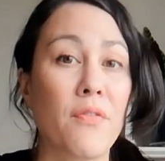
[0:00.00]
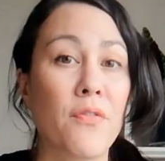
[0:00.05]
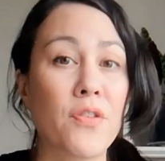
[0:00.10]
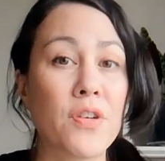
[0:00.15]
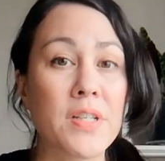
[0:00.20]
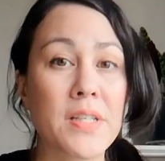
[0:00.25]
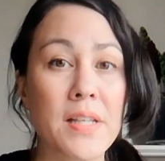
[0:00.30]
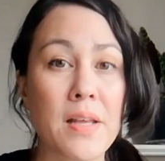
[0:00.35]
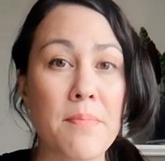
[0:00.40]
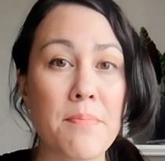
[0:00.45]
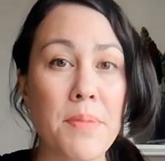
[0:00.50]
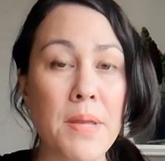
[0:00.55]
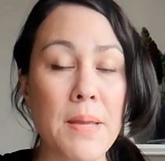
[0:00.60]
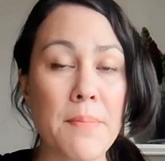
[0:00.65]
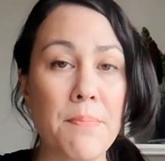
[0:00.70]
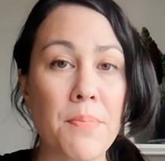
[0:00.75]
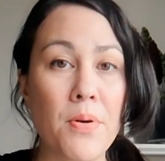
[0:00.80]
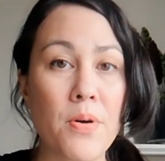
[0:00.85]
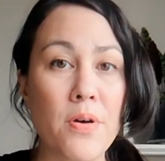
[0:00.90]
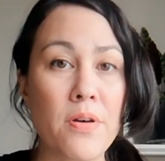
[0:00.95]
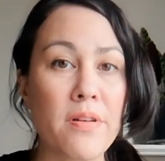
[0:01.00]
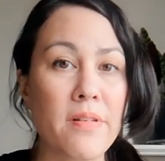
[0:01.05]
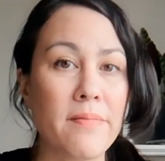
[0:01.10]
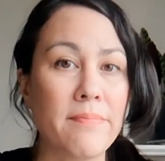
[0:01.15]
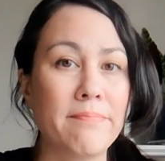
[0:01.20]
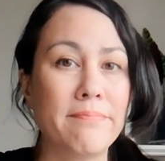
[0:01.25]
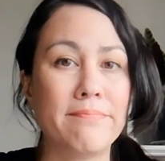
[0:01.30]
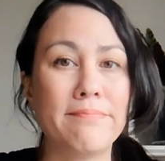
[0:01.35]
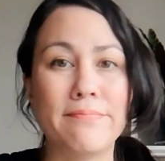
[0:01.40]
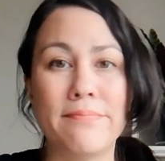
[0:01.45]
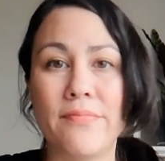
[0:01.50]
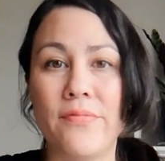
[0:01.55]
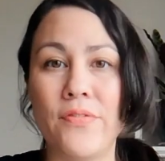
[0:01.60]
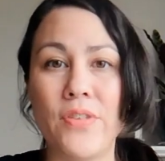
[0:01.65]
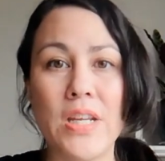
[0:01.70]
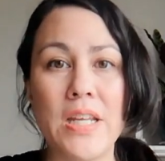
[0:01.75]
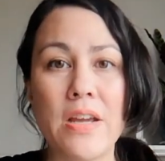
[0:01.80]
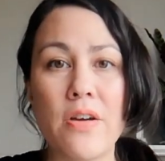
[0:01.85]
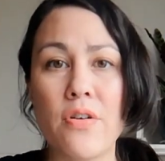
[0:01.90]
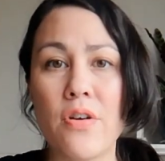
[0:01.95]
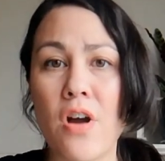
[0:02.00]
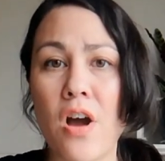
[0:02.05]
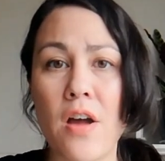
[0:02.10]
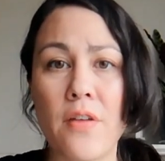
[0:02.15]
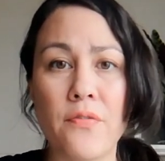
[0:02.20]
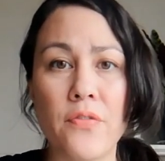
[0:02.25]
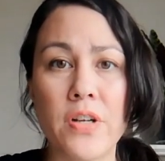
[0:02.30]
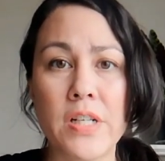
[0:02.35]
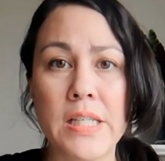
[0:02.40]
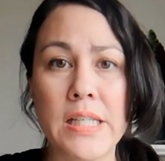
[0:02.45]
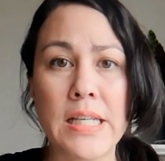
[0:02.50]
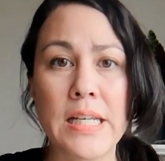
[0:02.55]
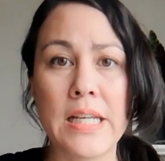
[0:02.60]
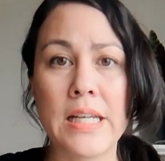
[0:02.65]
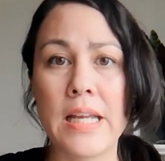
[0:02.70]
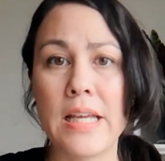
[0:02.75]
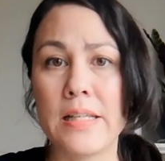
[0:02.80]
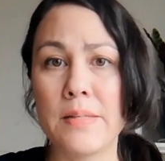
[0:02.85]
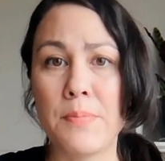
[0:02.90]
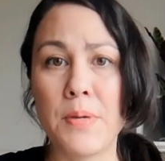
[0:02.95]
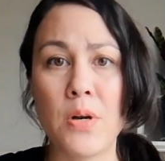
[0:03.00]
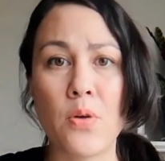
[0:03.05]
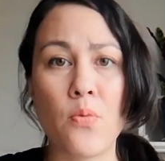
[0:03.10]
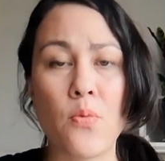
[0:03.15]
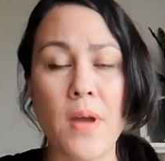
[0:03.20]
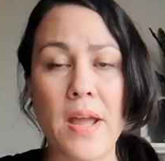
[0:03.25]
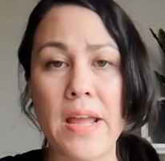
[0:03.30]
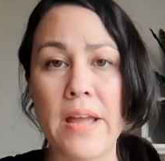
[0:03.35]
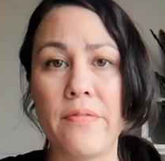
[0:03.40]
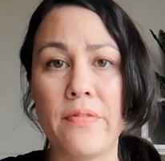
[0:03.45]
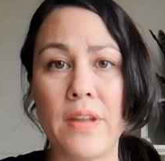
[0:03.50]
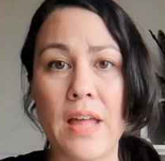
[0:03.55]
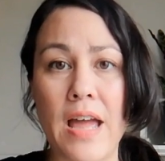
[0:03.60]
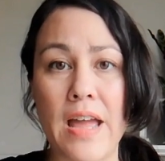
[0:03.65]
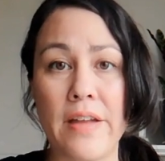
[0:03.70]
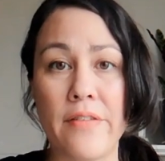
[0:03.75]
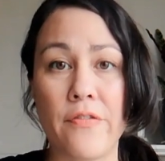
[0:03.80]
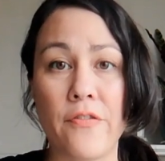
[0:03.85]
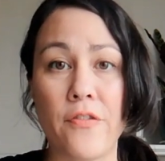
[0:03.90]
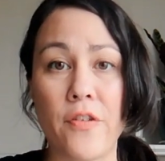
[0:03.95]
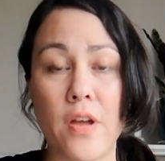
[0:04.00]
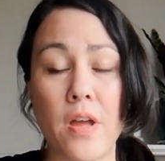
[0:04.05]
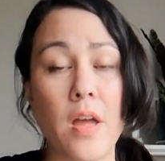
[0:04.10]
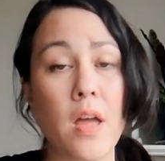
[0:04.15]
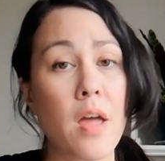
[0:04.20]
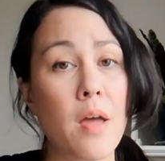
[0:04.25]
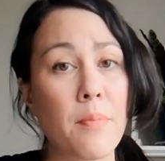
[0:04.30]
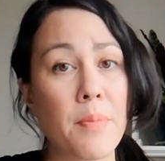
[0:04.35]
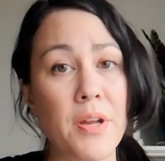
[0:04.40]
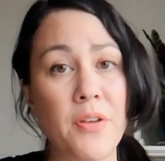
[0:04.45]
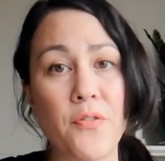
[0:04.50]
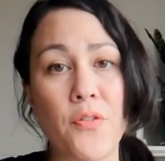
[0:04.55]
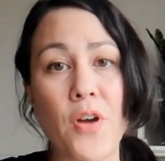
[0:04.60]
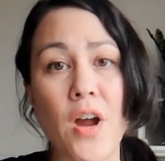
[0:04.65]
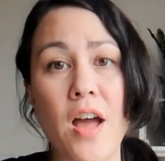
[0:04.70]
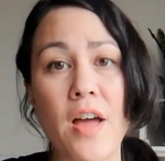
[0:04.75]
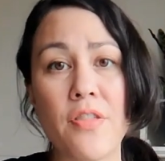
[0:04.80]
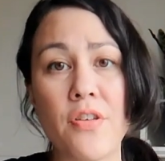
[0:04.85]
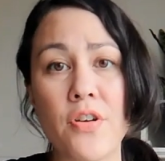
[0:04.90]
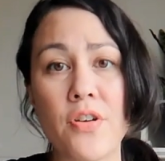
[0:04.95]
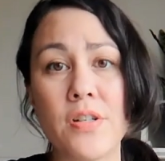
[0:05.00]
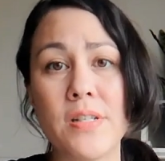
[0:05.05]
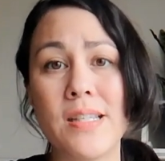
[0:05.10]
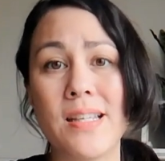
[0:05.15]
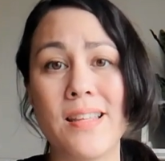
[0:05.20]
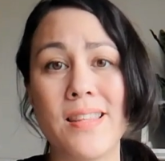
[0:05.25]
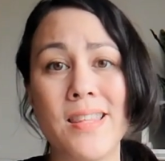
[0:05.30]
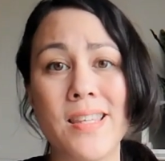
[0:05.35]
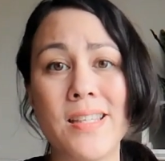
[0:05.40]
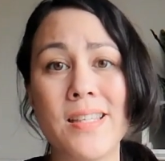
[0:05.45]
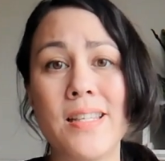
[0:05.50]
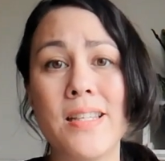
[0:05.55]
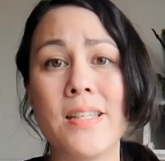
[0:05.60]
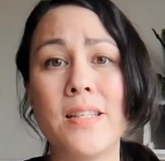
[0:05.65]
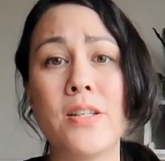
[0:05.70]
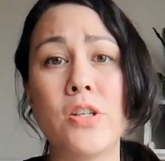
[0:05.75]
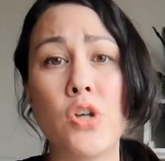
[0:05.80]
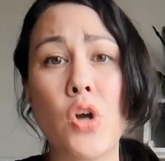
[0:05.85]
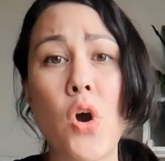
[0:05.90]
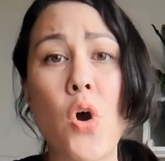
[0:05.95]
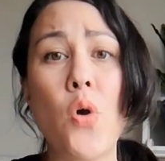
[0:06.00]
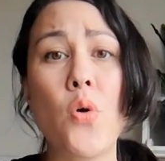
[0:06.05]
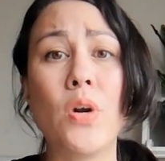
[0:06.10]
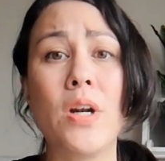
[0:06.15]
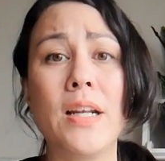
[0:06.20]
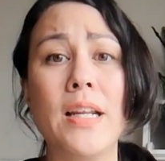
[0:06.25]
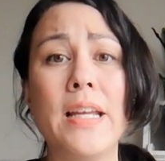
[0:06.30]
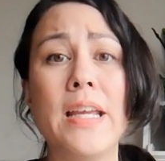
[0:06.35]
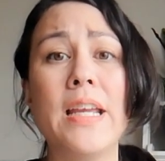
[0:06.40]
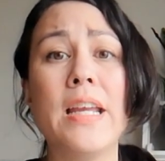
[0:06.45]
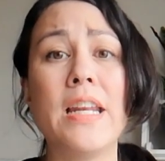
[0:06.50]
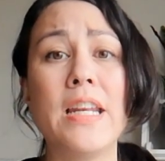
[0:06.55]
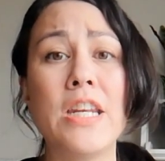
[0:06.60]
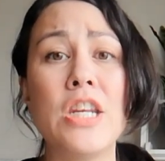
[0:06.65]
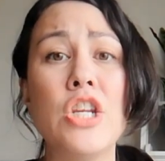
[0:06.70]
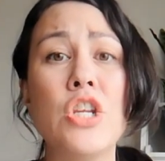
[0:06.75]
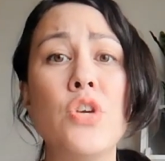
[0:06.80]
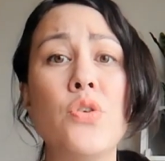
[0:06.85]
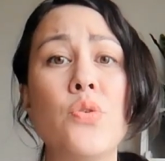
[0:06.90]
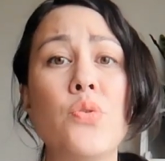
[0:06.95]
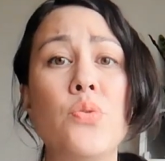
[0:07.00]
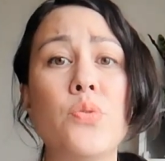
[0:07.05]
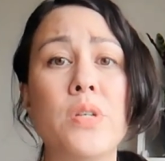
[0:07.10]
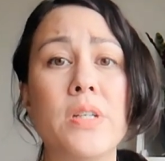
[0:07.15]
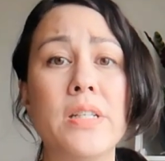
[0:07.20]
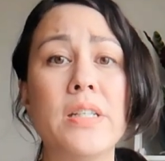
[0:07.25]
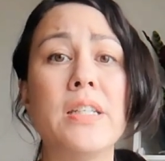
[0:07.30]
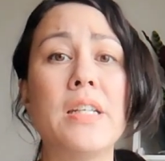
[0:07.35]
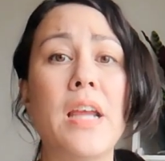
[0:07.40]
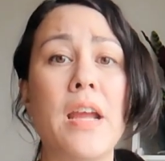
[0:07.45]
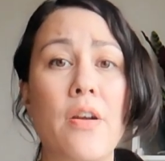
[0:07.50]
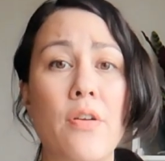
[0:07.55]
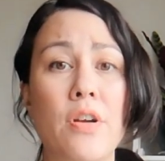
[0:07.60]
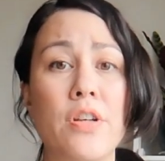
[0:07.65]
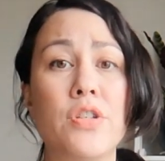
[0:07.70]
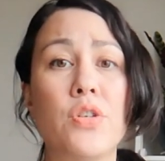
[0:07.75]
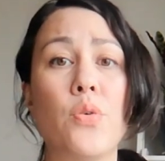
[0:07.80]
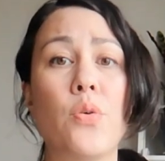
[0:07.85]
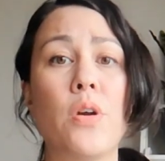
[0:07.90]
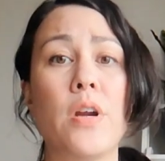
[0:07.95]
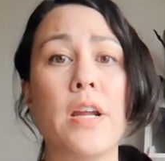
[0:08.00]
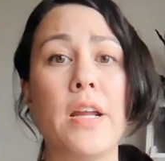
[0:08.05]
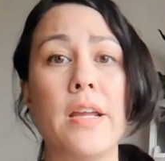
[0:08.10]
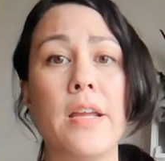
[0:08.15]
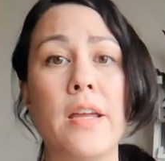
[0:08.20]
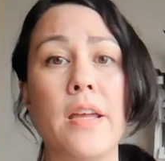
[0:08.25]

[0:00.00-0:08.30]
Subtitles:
For some people, video conferencing has been a way of life, but for others, this is totally new territory.